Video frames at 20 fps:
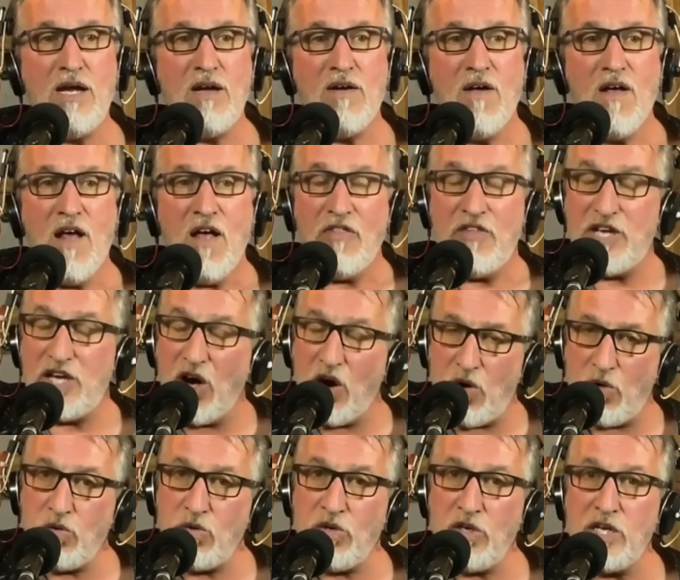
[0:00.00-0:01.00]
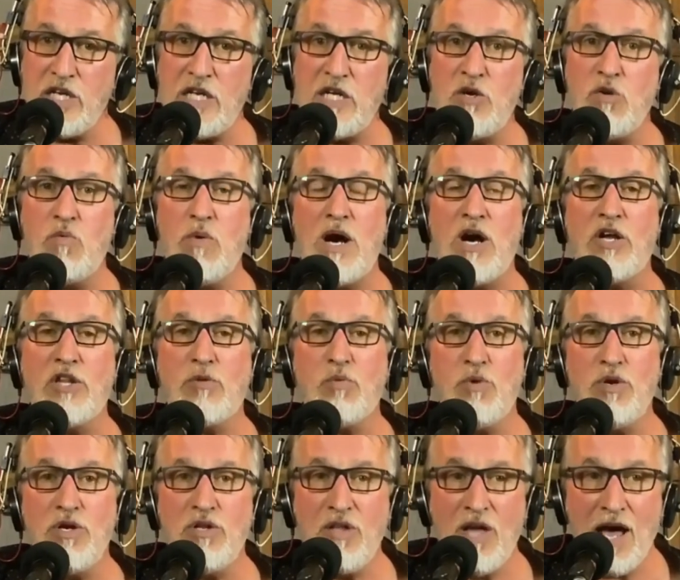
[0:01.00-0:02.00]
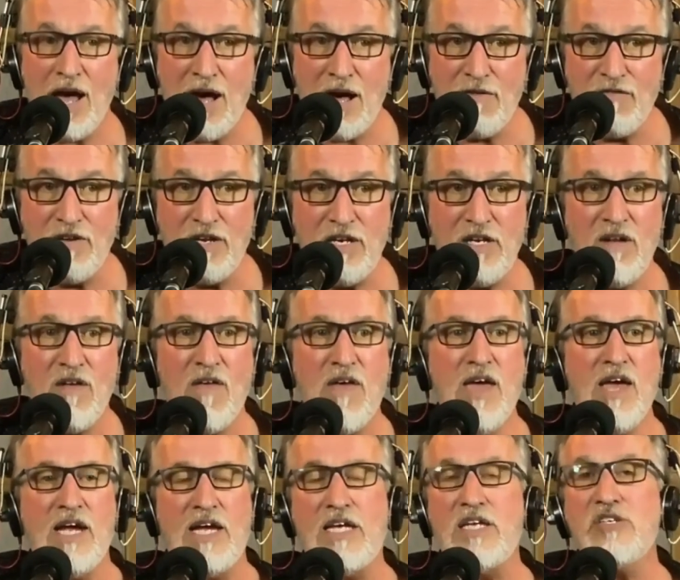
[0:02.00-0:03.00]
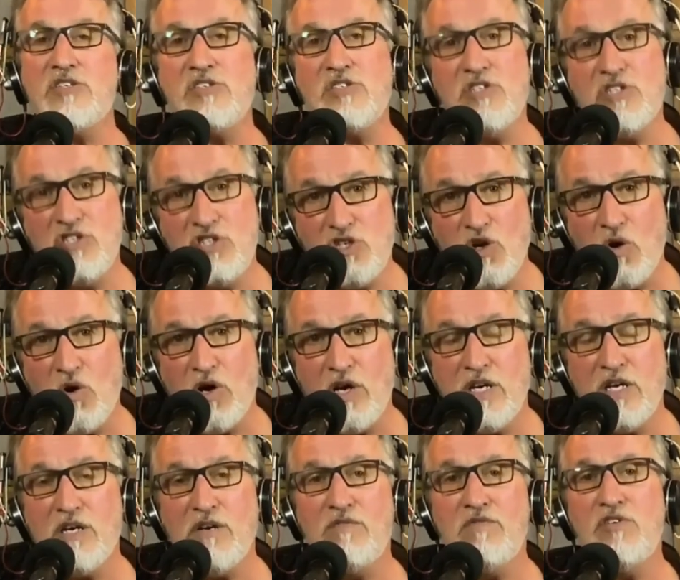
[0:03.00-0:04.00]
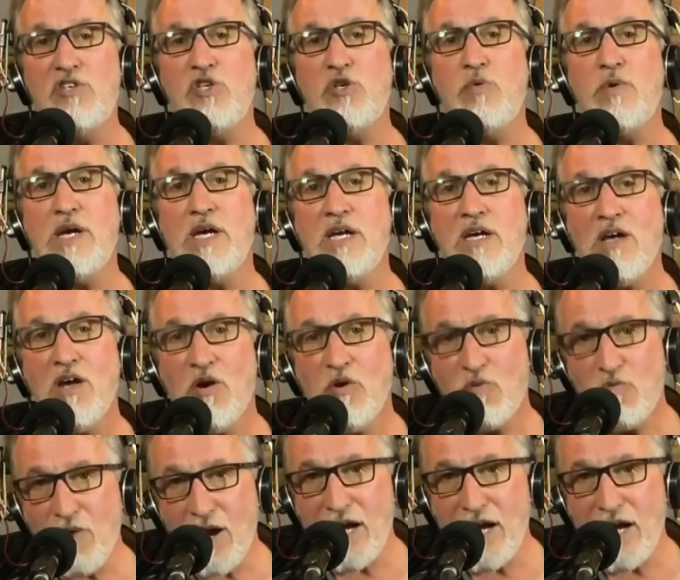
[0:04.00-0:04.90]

The only wealth worth having is the joy of doing